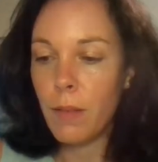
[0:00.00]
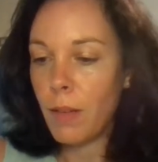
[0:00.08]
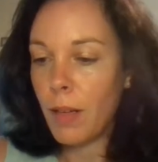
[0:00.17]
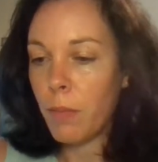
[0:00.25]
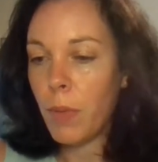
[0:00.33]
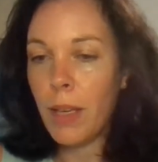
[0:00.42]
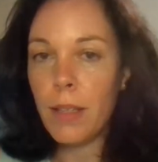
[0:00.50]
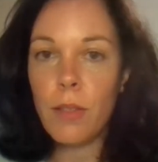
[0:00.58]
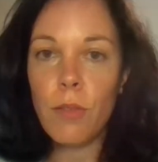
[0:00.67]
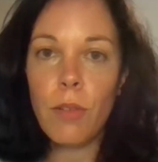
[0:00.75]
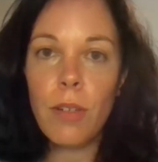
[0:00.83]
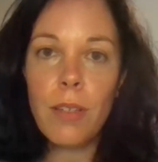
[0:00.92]
like
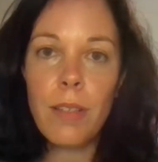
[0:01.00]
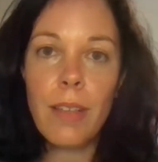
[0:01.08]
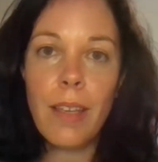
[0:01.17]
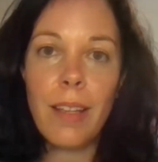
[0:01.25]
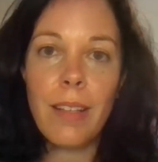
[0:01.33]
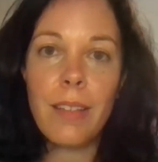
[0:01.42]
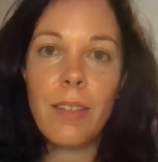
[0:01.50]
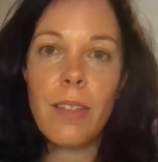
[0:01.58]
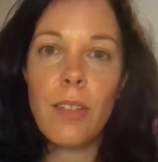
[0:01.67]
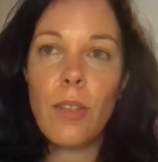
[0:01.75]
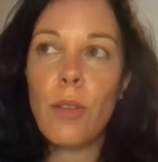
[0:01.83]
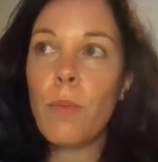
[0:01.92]
pass through it, and
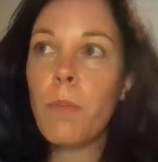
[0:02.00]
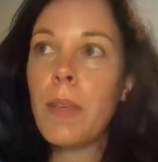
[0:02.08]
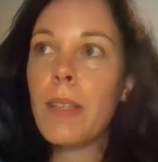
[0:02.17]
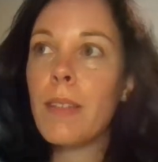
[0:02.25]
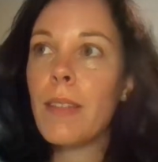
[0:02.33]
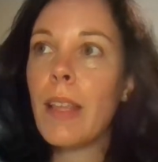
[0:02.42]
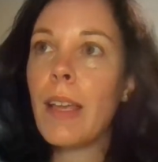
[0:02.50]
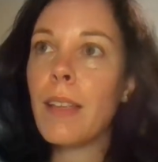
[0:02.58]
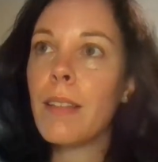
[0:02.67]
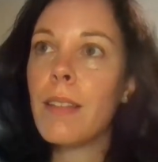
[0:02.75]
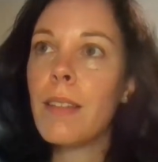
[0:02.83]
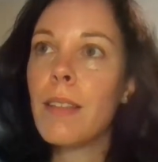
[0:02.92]
you miss
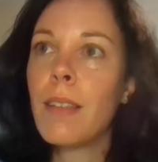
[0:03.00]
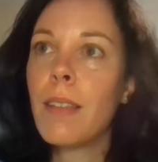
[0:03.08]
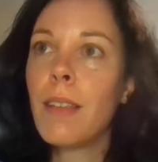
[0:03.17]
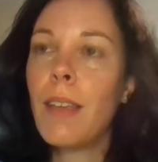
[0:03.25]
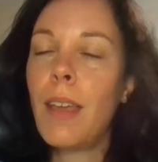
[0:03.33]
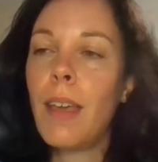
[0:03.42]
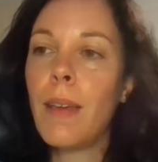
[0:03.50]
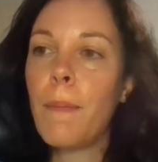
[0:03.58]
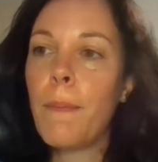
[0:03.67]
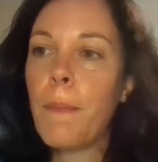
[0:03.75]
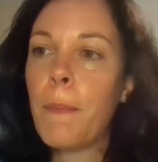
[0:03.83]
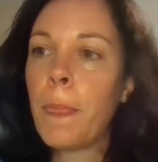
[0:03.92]
that
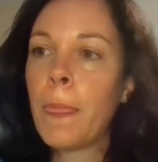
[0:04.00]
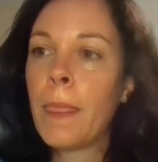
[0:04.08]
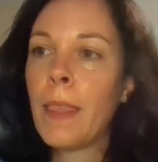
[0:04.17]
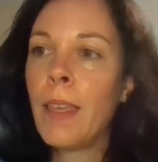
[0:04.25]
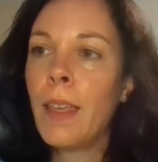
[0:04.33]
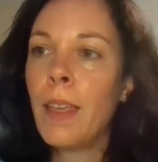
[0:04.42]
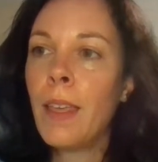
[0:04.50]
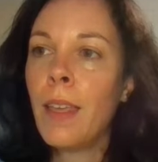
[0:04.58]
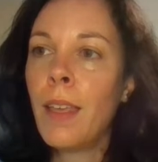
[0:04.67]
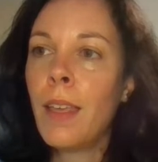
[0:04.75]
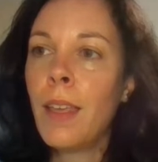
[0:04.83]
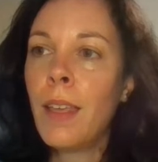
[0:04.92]

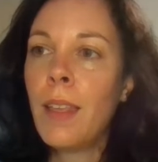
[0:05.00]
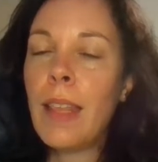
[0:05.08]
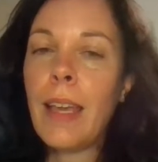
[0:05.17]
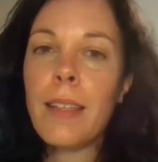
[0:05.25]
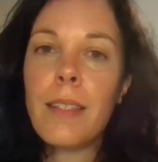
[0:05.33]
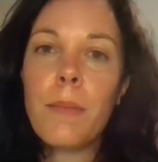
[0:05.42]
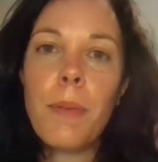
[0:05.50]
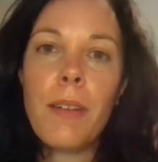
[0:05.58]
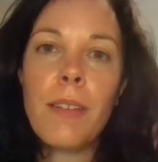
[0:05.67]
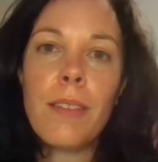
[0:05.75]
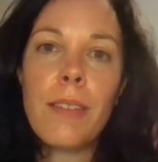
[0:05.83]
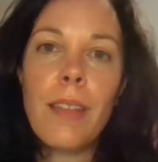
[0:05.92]
that
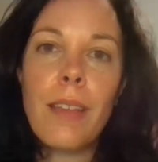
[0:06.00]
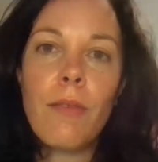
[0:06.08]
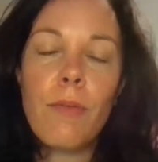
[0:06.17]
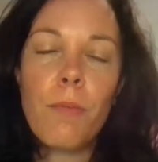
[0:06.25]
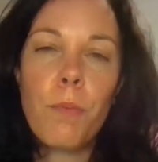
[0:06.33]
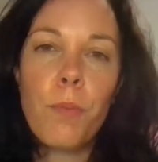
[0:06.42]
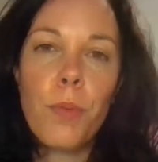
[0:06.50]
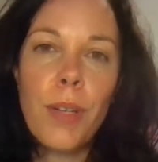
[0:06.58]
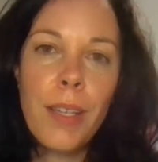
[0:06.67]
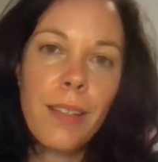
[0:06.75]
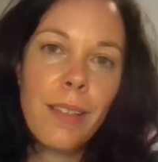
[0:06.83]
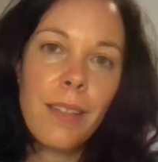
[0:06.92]
experience that
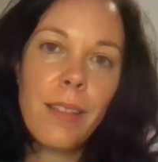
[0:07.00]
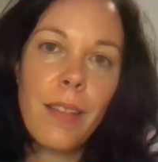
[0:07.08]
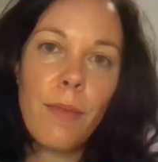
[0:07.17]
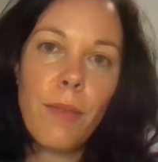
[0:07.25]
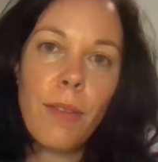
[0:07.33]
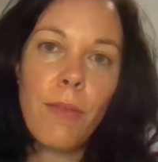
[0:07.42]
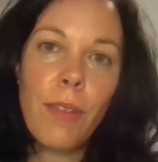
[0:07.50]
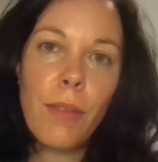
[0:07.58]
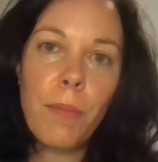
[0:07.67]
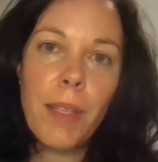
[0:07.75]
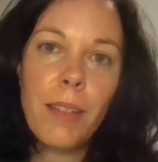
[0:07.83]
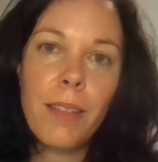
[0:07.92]
brings the
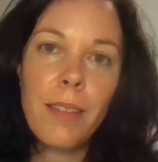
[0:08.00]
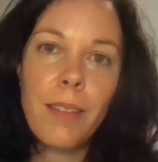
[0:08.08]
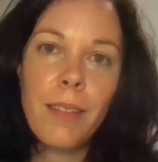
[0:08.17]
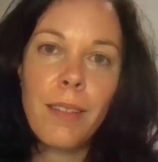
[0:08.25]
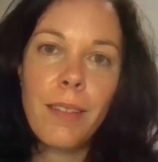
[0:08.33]
fulfillment.